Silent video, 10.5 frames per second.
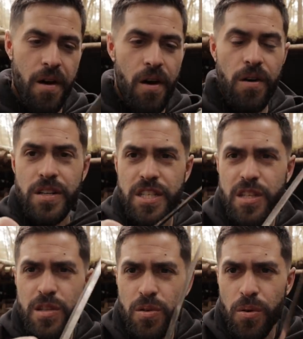I
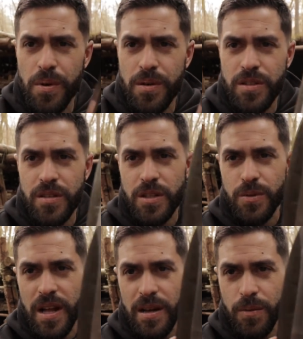honestly thought when I was doing this
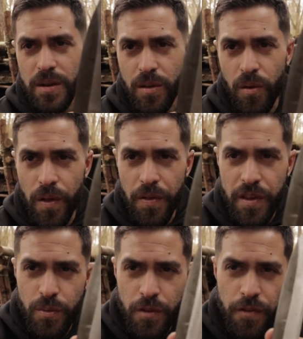with Alec, we thought that
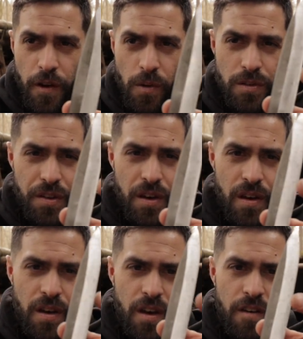this would fold
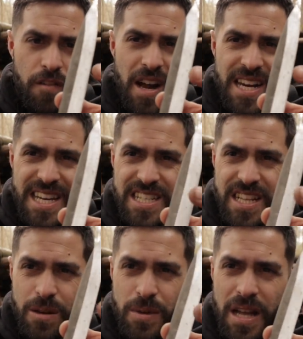fairly
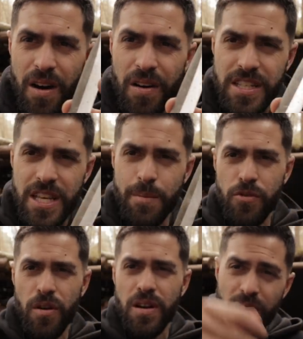easily with that high Sabre
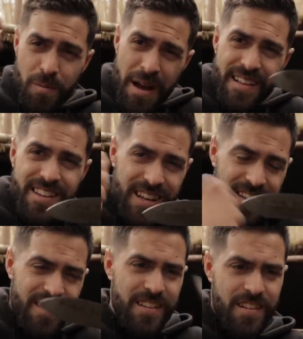grind like
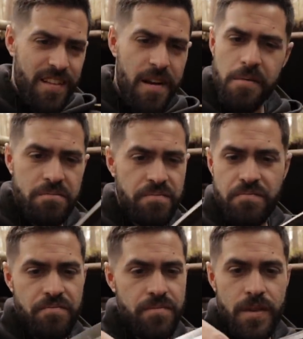battening and things like that.
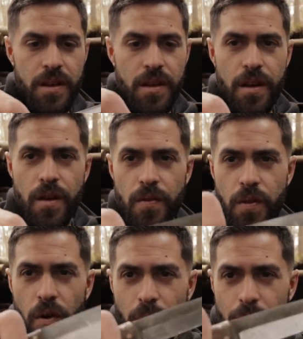
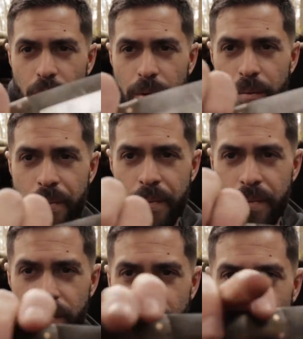Not a problem
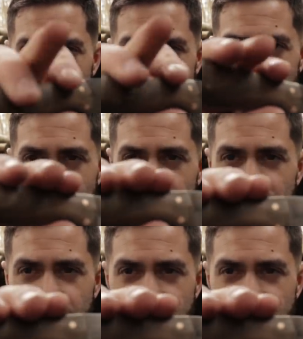whatsoever.